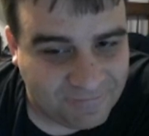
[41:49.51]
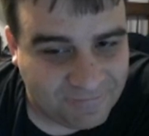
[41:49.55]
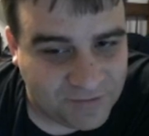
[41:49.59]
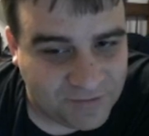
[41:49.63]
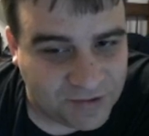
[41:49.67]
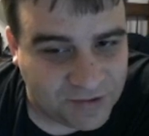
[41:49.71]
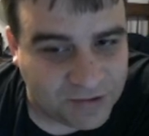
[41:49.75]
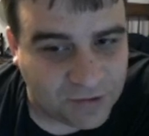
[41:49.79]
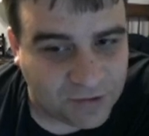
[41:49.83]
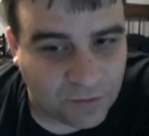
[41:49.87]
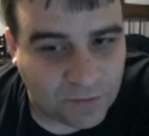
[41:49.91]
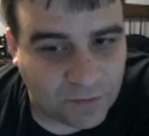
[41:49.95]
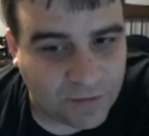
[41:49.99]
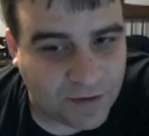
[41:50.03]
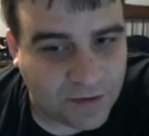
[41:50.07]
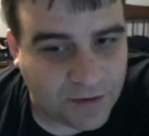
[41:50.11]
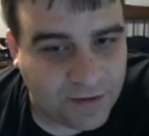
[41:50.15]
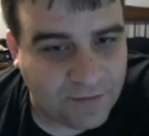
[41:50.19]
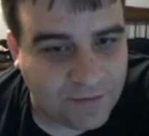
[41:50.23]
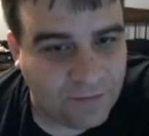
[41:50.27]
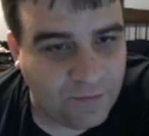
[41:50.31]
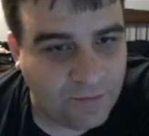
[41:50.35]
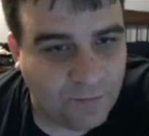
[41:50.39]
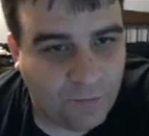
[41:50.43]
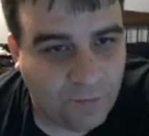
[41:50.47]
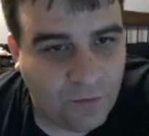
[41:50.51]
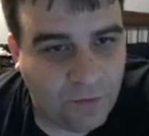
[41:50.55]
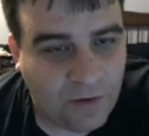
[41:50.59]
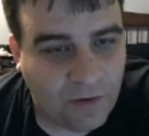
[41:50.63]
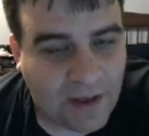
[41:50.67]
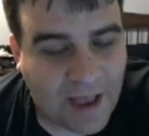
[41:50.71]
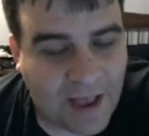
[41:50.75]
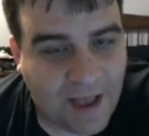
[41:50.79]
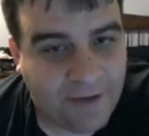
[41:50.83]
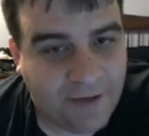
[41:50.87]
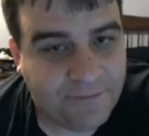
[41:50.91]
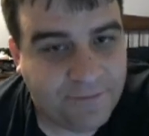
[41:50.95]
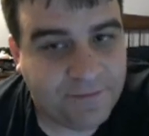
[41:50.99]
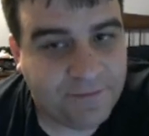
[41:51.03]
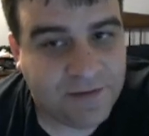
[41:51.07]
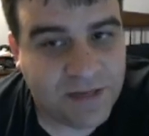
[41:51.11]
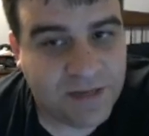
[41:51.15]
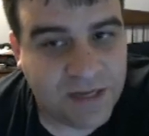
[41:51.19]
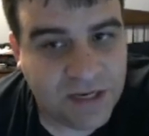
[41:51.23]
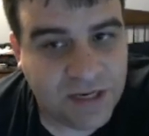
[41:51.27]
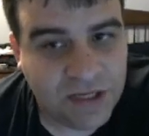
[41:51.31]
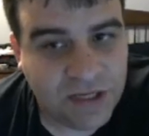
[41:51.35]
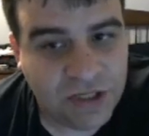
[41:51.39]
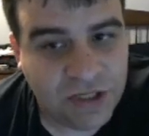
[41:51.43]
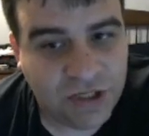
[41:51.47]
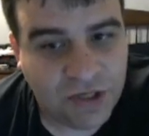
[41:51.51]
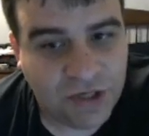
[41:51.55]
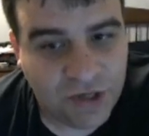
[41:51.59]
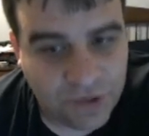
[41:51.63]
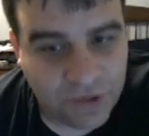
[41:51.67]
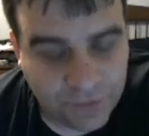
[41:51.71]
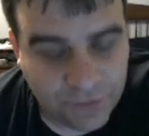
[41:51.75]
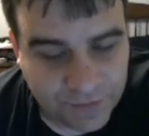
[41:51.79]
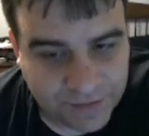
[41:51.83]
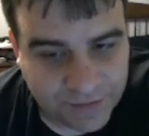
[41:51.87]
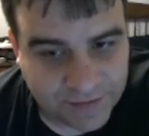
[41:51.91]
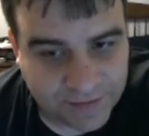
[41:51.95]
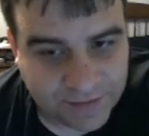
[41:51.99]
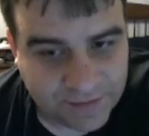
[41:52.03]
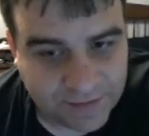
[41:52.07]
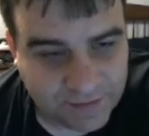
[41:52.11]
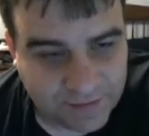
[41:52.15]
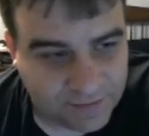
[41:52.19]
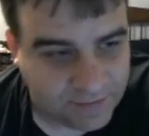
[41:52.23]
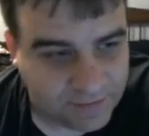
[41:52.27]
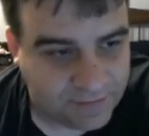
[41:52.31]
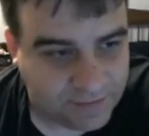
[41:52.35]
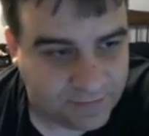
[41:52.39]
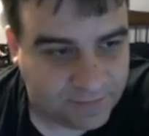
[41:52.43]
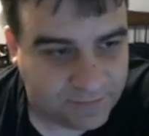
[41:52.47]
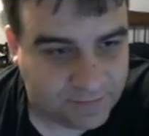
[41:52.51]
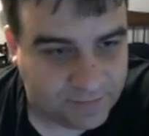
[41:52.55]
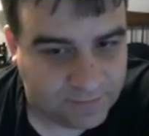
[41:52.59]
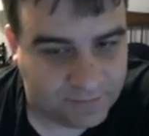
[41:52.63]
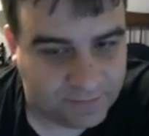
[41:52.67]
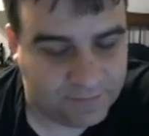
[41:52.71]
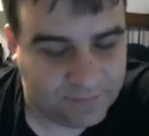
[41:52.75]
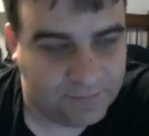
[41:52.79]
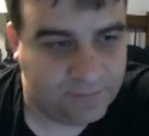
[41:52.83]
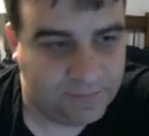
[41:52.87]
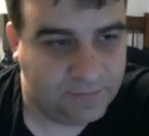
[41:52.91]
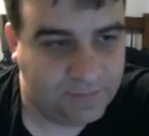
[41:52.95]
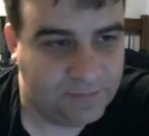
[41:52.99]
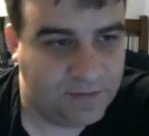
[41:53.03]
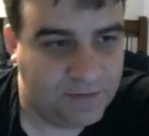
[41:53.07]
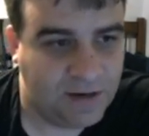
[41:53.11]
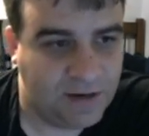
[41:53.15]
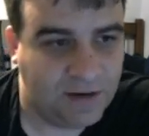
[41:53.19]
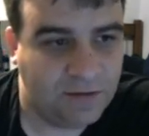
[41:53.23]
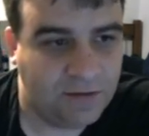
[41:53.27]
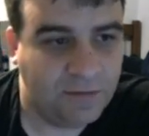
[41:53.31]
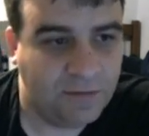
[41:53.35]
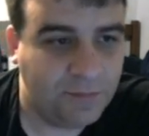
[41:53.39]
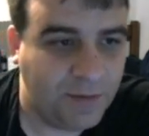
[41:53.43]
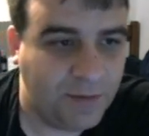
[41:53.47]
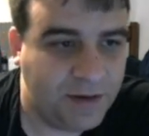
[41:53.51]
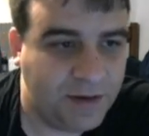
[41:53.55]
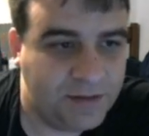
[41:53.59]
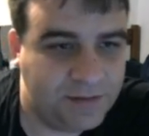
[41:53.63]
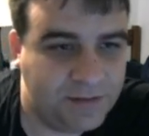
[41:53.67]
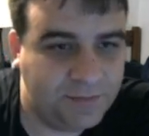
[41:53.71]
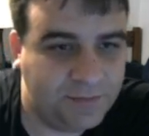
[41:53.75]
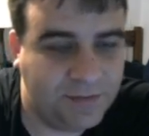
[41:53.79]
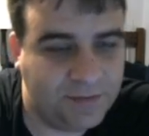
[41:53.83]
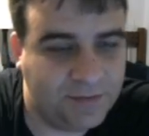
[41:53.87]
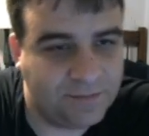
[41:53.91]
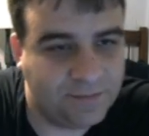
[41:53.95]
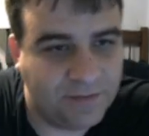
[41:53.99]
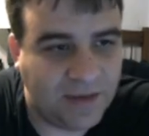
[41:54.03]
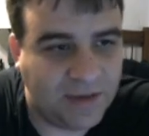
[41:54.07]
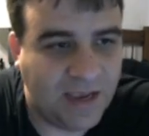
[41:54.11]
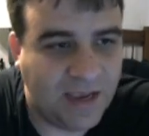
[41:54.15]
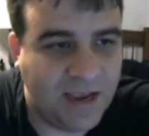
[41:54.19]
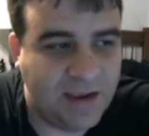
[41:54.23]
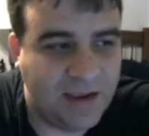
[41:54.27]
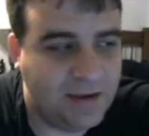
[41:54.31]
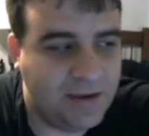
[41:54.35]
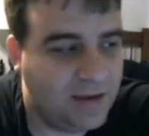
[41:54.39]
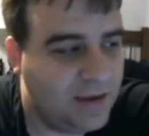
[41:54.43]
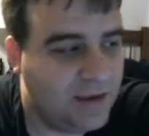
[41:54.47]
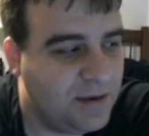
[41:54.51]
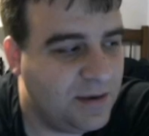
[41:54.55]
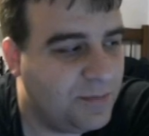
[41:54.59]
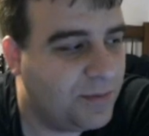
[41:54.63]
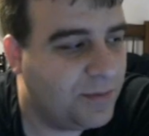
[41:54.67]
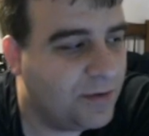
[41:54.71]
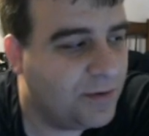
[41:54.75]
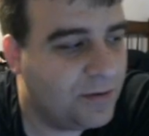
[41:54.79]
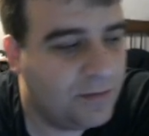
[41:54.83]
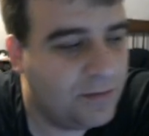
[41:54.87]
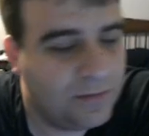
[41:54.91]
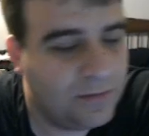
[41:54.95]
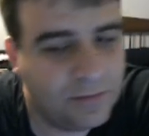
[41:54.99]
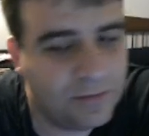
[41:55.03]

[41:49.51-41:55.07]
Soren will have niche uses. Kind of reminds me of Gatekeeper.